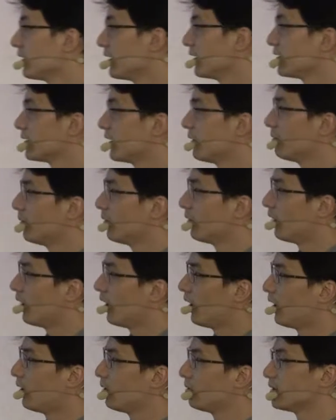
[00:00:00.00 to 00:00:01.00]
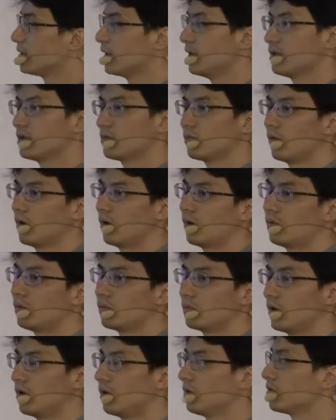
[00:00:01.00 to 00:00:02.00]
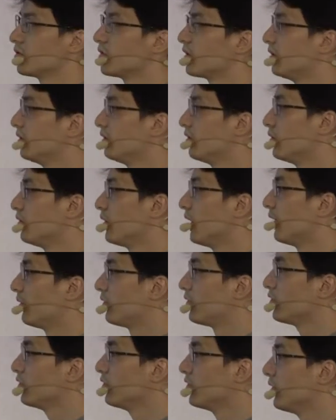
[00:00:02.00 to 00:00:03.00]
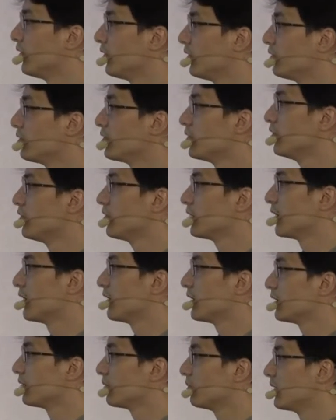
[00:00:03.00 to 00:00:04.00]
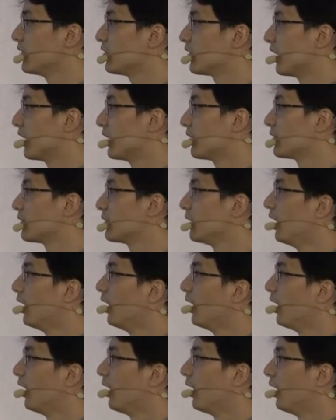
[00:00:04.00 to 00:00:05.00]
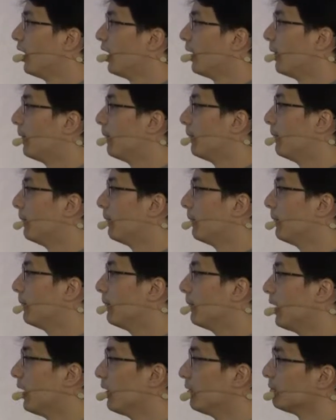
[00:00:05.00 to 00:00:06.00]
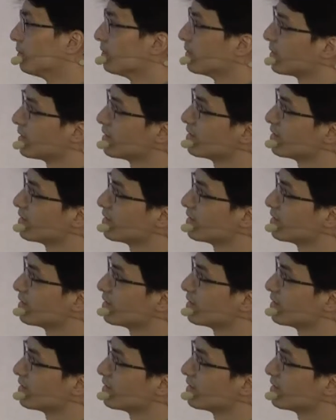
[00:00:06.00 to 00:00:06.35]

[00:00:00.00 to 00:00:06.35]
an example of how things will go if you have two users which has the